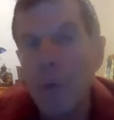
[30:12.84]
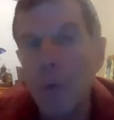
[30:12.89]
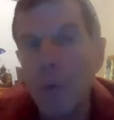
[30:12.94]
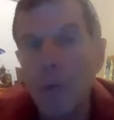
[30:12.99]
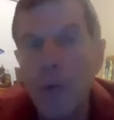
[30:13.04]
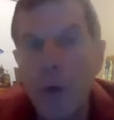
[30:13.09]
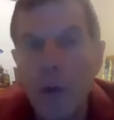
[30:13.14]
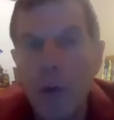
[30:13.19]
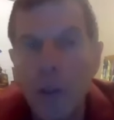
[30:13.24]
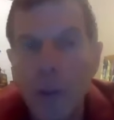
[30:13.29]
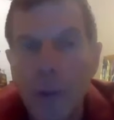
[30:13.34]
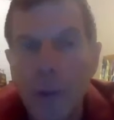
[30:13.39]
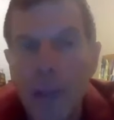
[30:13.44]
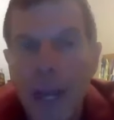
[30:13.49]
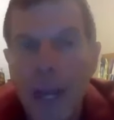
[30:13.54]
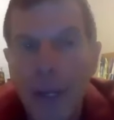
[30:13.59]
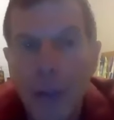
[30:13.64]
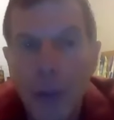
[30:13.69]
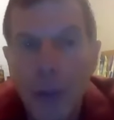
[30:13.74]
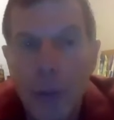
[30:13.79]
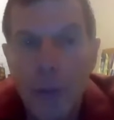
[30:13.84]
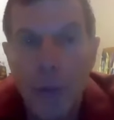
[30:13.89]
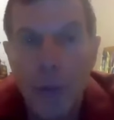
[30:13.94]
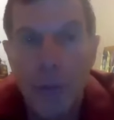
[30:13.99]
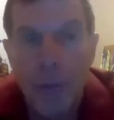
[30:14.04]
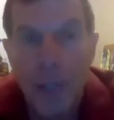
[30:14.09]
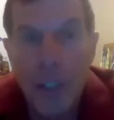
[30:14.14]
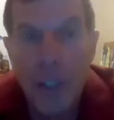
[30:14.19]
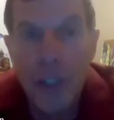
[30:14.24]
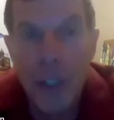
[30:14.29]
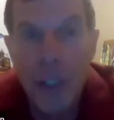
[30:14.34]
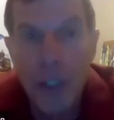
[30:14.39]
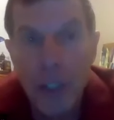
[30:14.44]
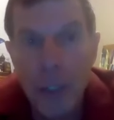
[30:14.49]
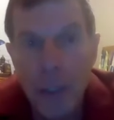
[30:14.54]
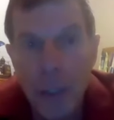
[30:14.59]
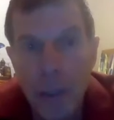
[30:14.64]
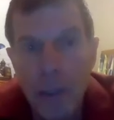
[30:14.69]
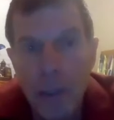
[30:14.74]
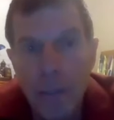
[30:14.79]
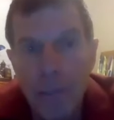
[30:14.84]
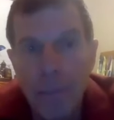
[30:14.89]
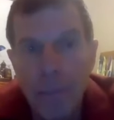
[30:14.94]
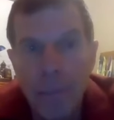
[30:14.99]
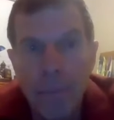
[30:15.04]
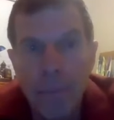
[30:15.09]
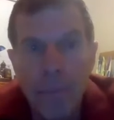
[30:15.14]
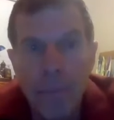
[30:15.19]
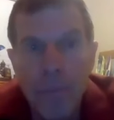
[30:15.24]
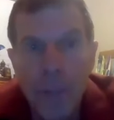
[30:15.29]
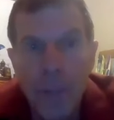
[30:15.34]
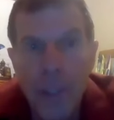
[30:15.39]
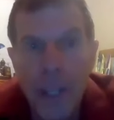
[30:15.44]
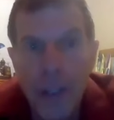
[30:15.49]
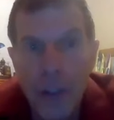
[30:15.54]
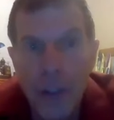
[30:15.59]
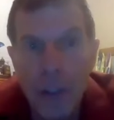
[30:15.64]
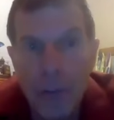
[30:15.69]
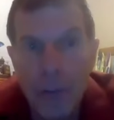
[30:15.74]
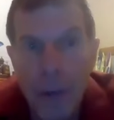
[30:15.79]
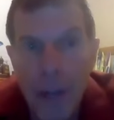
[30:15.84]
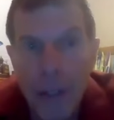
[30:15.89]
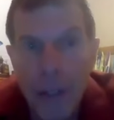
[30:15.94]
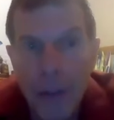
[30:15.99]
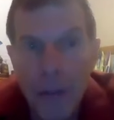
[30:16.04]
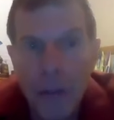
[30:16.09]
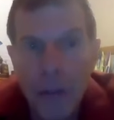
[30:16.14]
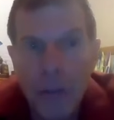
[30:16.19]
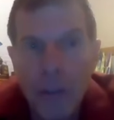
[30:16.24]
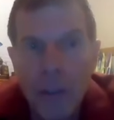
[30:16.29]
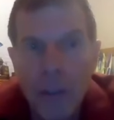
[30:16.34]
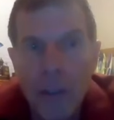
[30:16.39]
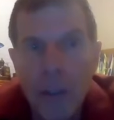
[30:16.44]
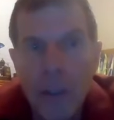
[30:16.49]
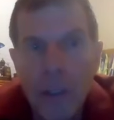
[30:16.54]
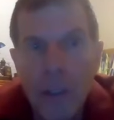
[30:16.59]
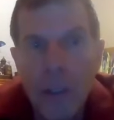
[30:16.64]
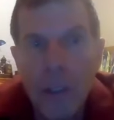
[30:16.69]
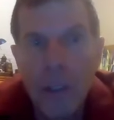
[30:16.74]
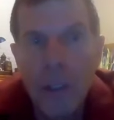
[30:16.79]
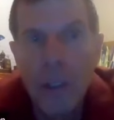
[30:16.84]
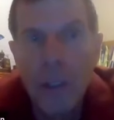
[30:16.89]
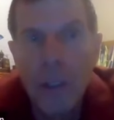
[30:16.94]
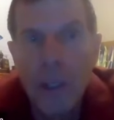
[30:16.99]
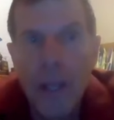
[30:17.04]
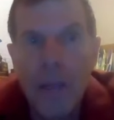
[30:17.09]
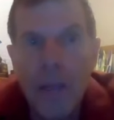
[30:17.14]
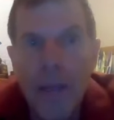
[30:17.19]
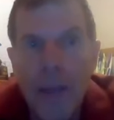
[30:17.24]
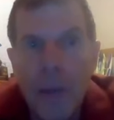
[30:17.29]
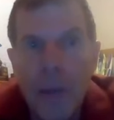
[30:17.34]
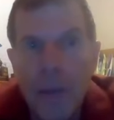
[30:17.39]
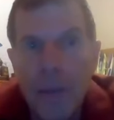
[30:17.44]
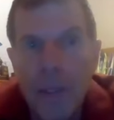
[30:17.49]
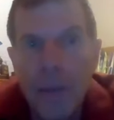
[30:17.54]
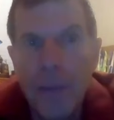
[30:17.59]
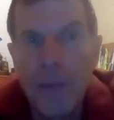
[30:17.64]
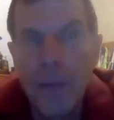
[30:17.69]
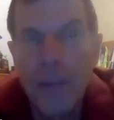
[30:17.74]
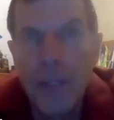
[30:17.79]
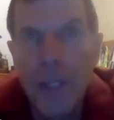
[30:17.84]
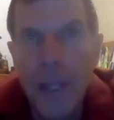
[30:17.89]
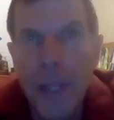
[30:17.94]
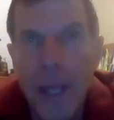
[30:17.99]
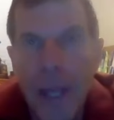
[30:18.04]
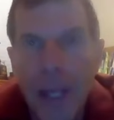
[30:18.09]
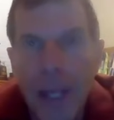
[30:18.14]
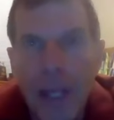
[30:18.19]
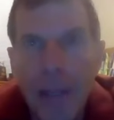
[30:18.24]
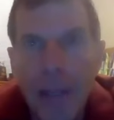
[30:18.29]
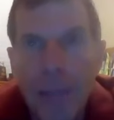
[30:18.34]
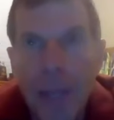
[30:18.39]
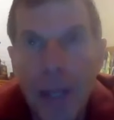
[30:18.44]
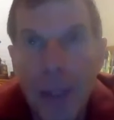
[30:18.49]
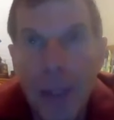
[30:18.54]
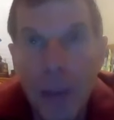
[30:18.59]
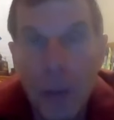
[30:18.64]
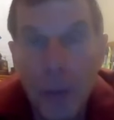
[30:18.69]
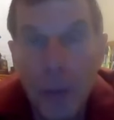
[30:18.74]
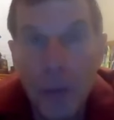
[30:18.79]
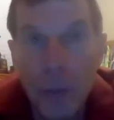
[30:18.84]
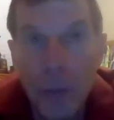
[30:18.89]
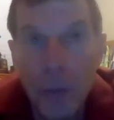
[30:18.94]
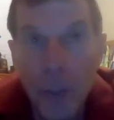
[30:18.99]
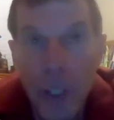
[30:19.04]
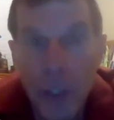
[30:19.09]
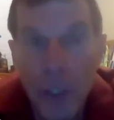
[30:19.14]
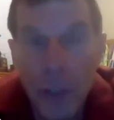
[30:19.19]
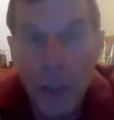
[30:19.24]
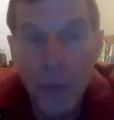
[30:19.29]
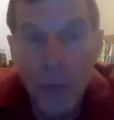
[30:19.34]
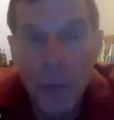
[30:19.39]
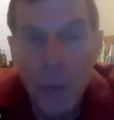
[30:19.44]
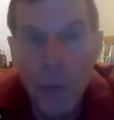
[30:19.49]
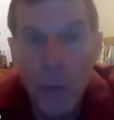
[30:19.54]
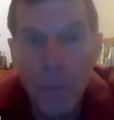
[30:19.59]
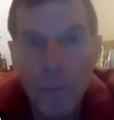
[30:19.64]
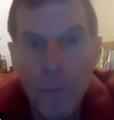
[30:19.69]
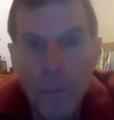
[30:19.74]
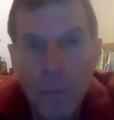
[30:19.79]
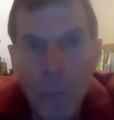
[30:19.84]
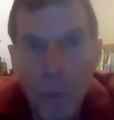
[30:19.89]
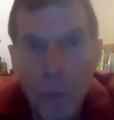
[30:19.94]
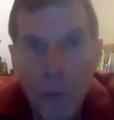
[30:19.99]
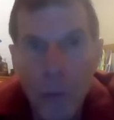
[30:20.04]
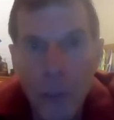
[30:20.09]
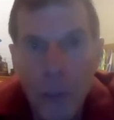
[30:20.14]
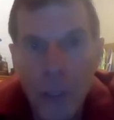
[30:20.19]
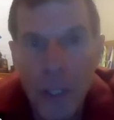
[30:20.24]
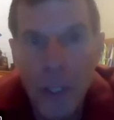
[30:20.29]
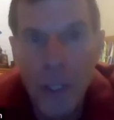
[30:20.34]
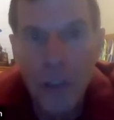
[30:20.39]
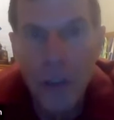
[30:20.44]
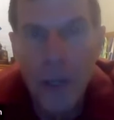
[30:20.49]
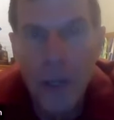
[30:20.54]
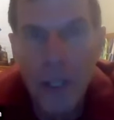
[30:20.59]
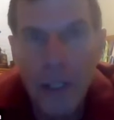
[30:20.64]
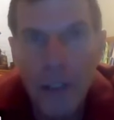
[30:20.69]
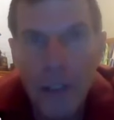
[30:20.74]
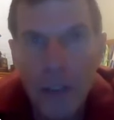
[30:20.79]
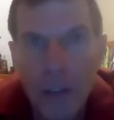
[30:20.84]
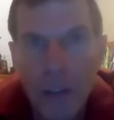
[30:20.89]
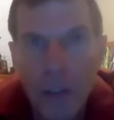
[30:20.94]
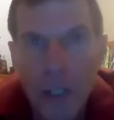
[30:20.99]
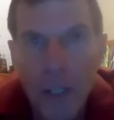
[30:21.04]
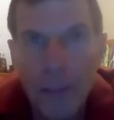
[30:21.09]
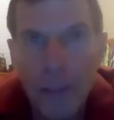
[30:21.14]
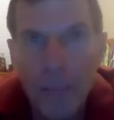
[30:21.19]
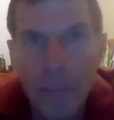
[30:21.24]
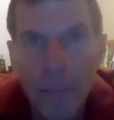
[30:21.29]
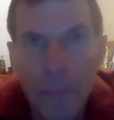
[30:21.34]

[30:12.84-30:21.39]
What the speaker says: move forward without your permission to get your records. And that would be via a medical authorization form, which you'll electronically sign.